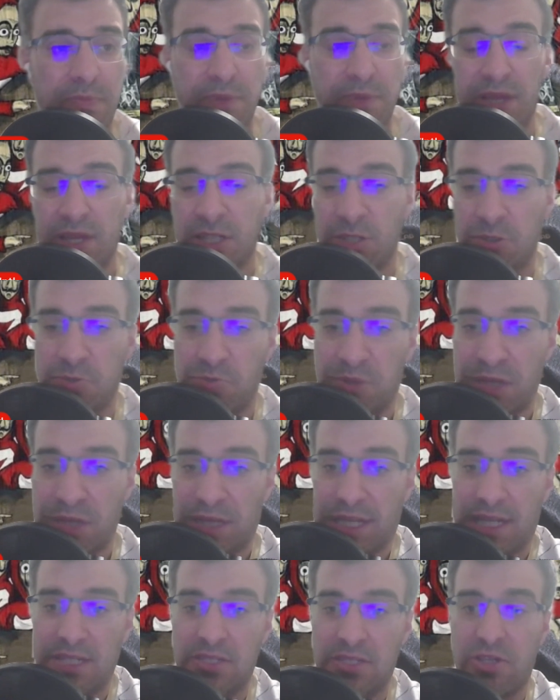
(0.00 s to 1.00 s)
So there's been a
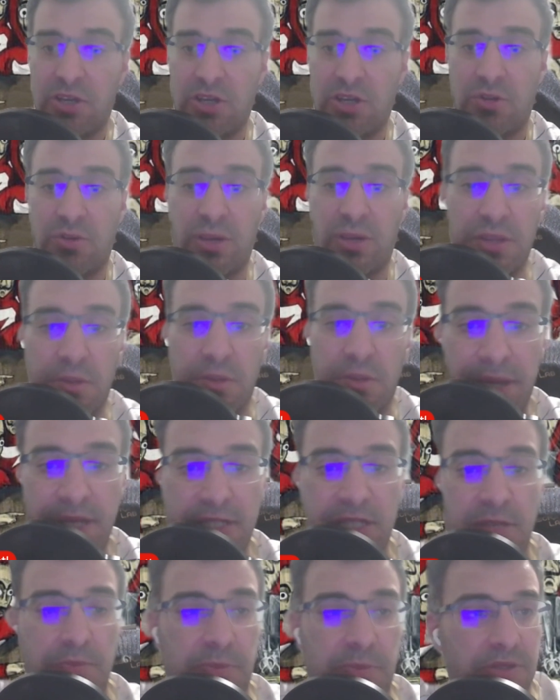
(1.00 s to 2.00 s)
lot of talk around the
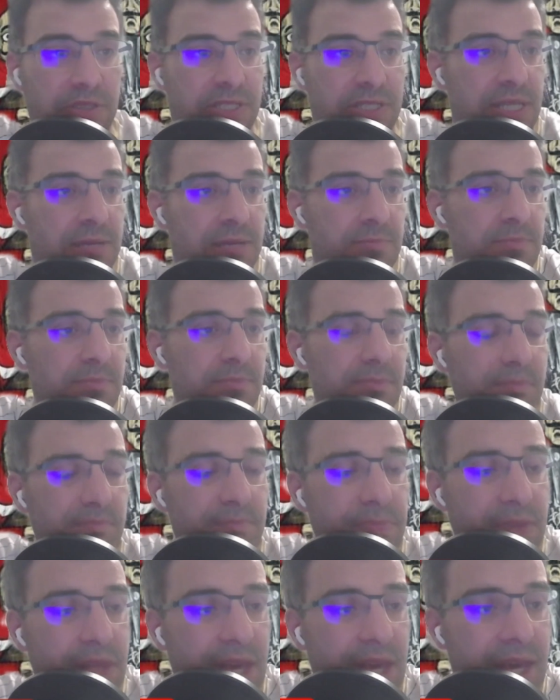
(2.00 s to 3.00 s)
basketball team
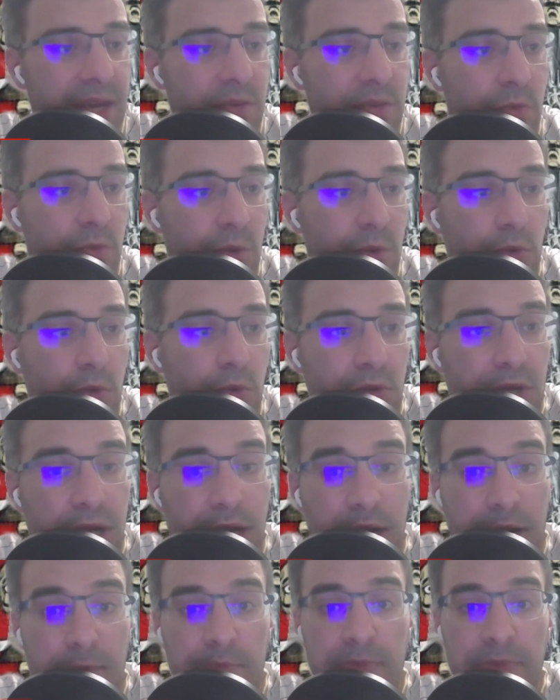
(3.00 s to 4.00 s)
and what will
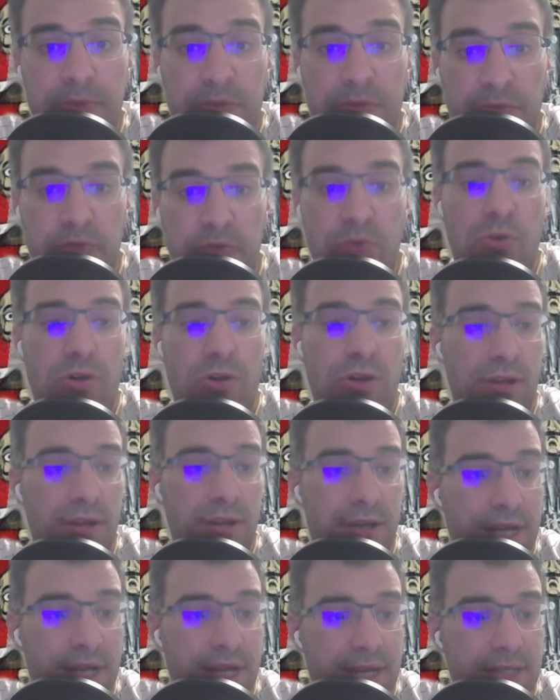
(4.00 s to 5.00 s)
come for
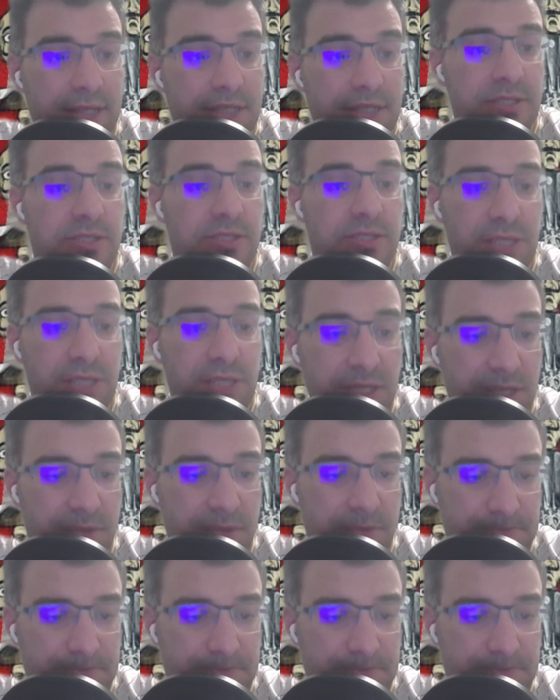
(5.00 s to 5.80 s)
next season.